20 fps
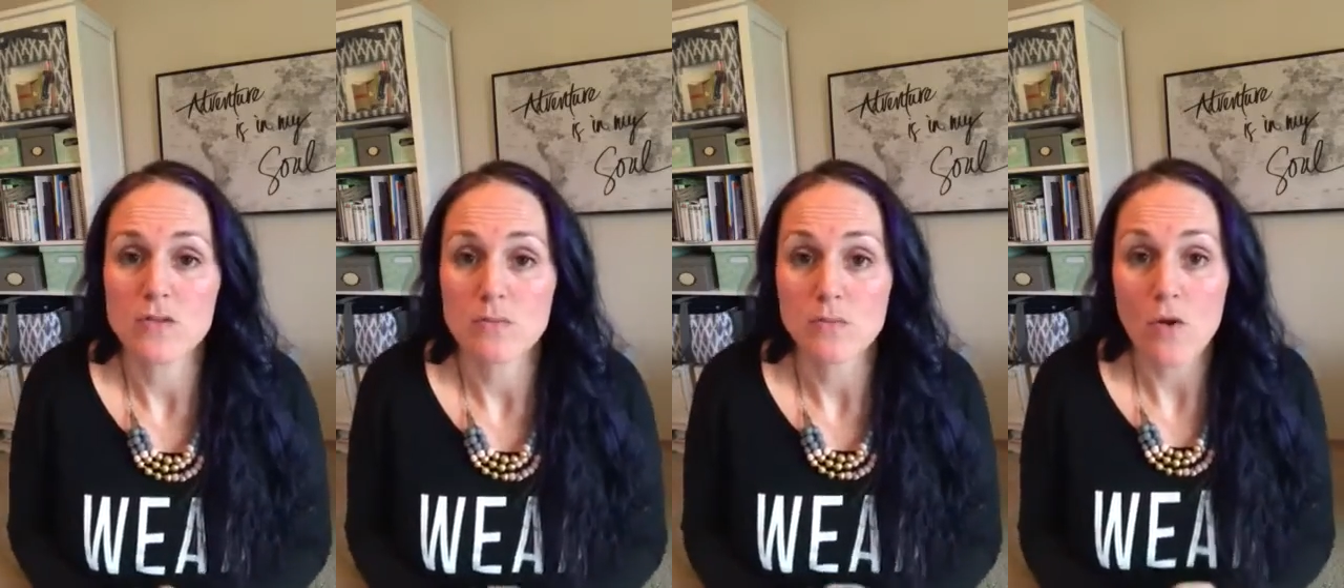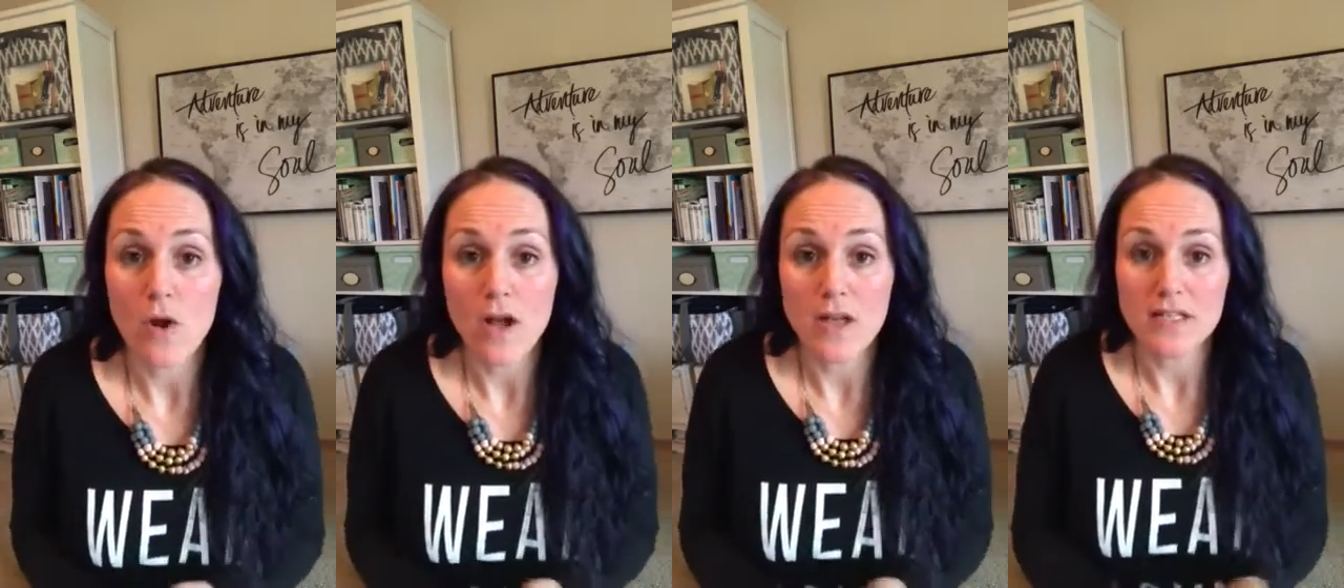
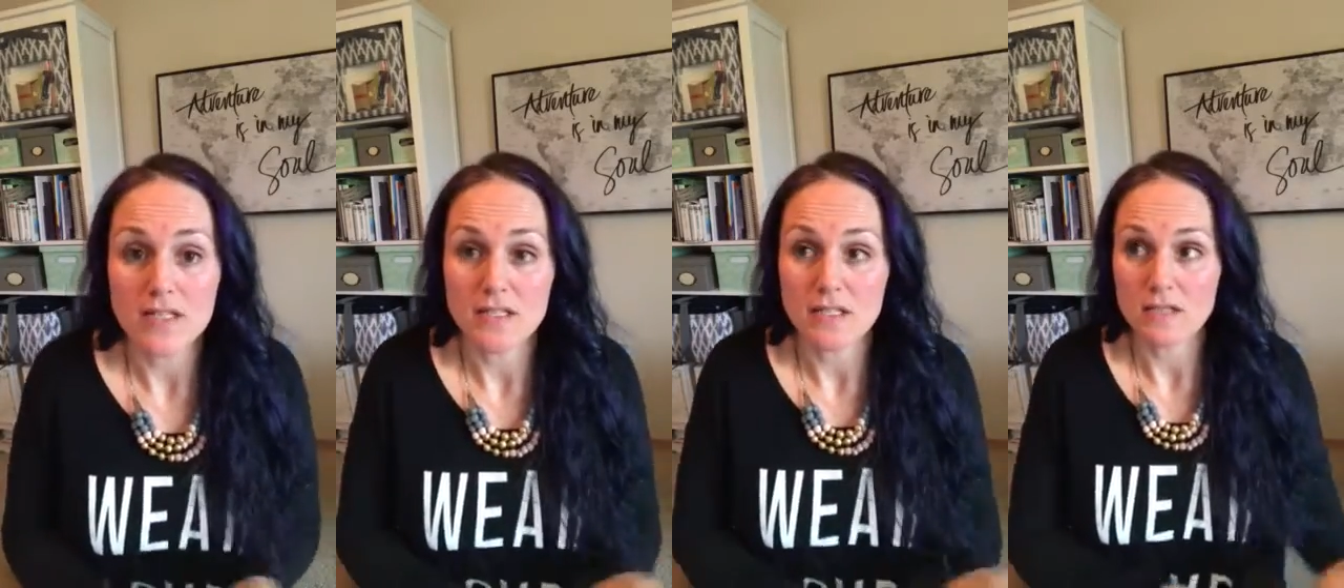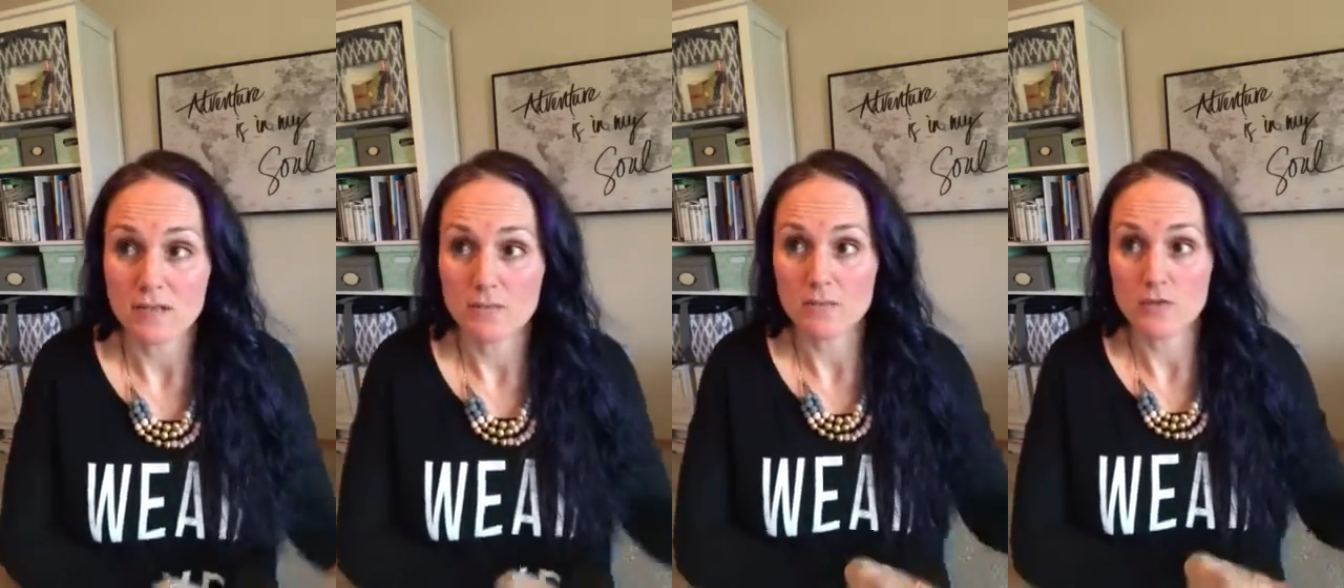and brought
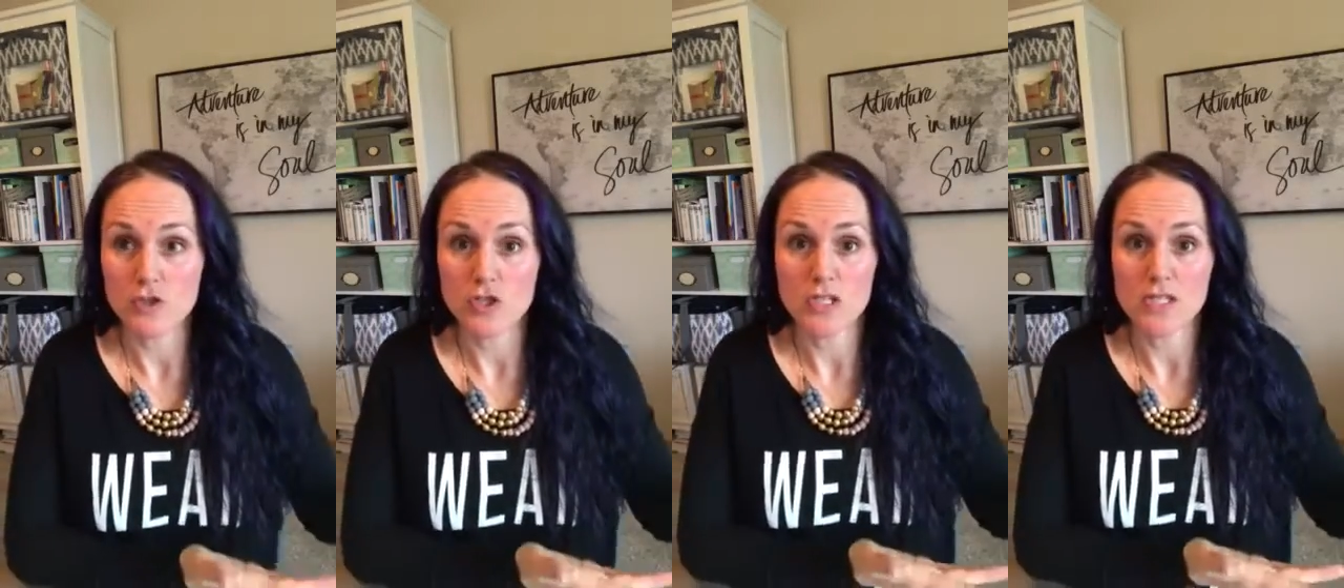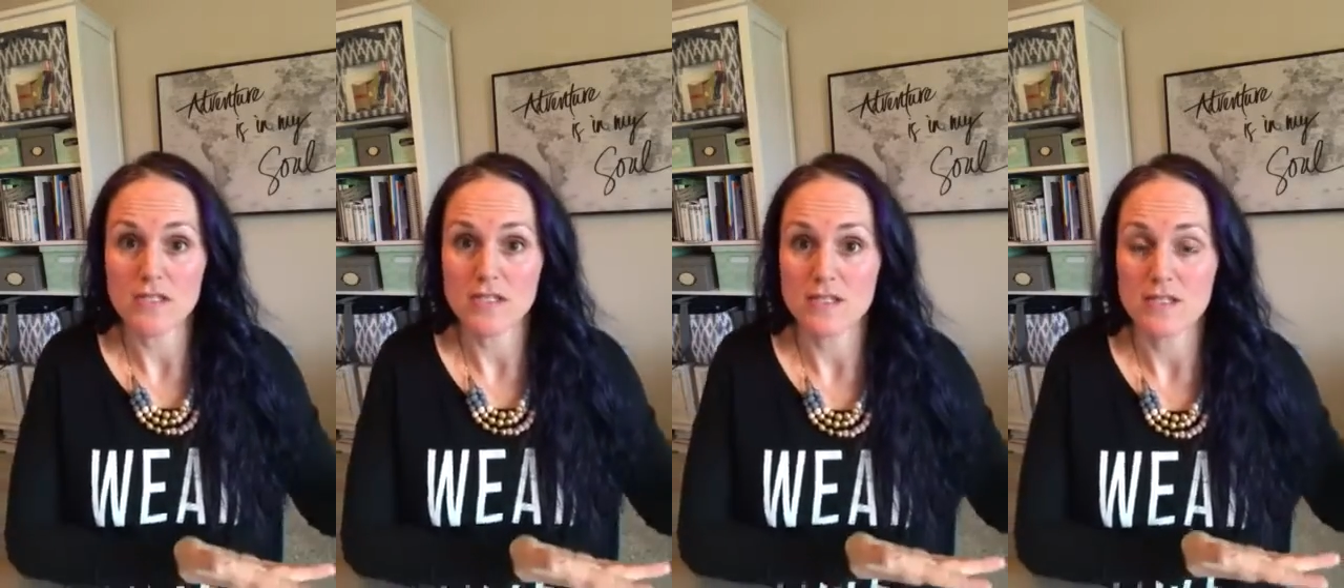to
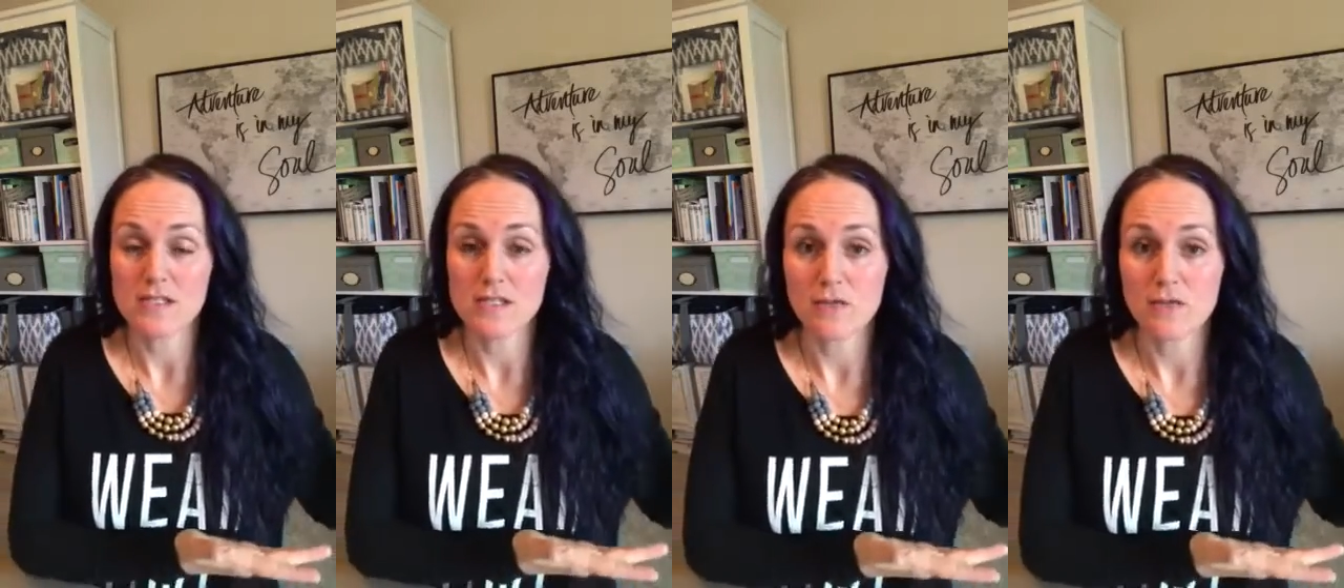Jesus,